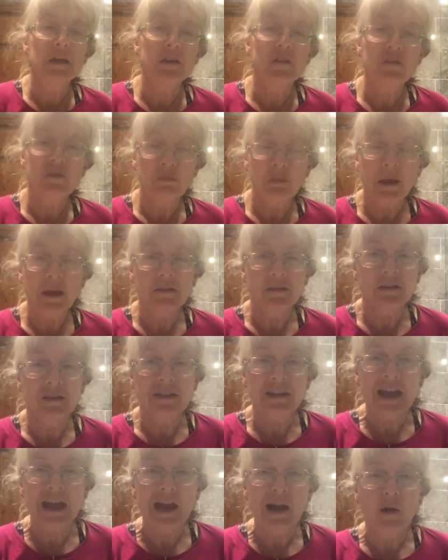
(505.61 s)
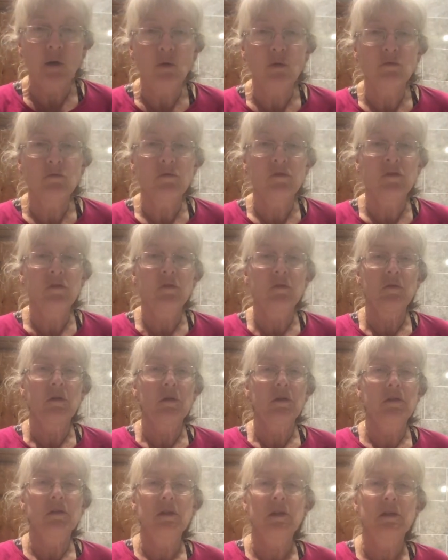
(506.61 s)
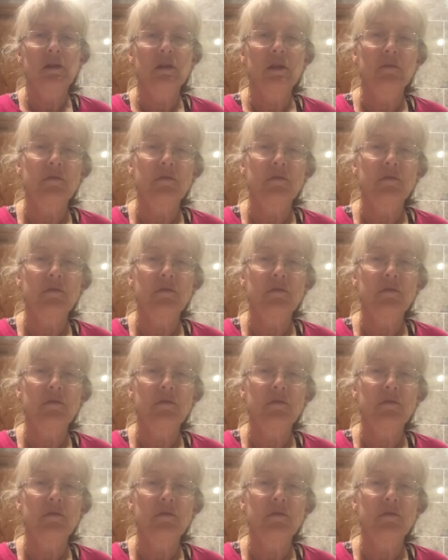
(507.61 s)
is better now, so I think that